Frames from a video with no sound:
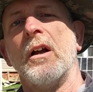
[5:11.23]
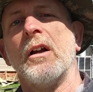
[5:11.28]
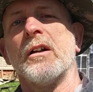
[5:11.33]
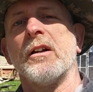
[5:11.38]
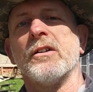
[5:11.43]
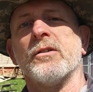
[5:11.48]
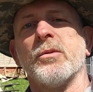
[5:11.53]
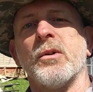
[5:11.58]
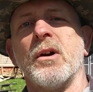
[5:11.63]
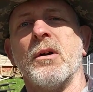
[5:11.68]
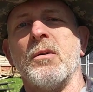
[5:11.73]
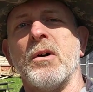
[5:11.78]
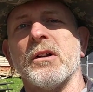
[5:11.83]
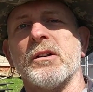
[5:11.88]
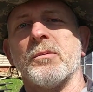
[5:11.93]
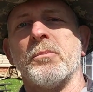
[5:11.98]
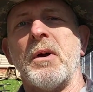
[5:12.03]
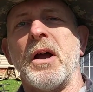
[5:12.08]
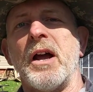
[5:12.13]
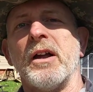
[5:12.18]
Because we don't want
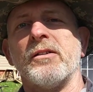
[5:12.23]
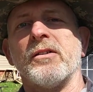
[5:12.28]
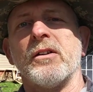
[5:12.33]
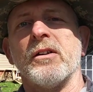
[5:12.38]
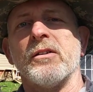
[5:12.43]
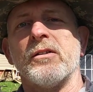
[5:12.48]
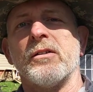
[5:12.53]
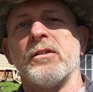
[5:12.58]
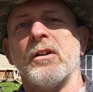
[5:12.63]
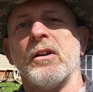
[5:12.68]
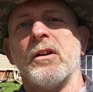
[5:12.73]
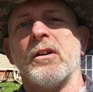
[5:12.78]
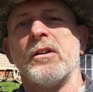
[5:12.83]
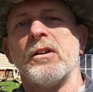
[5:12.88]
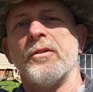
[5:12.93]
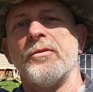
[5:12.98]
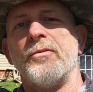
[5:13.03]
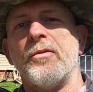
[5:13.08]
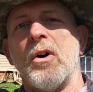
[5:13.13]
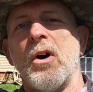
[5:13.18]
the baskets
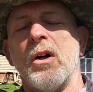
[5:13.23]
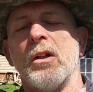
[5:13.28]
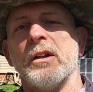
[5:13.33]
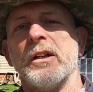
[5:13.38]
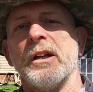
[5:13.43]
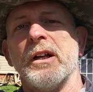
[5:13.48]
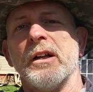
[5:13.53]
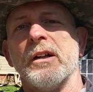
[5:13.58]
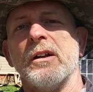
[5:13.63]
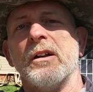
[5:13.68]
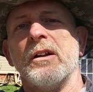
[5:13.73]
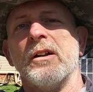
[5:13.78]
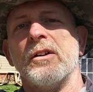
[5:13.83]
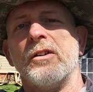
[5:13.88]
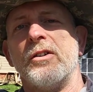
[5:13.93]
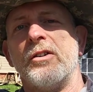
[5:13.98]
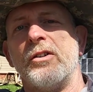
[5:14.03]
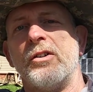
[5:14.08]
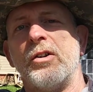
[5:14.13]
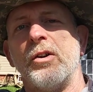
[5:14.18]
to fall in
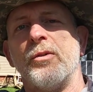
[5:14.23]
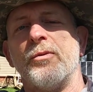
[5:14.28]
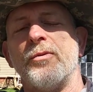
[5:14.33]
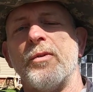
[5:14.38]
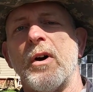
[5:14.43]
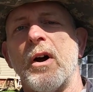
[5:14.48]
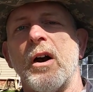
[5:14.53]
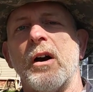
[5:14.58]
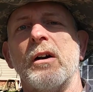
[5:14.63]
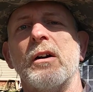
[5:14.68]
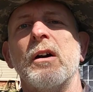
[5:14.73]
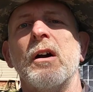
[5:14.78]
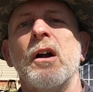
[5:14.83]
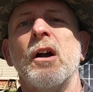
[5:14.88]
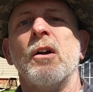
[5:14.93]
too far.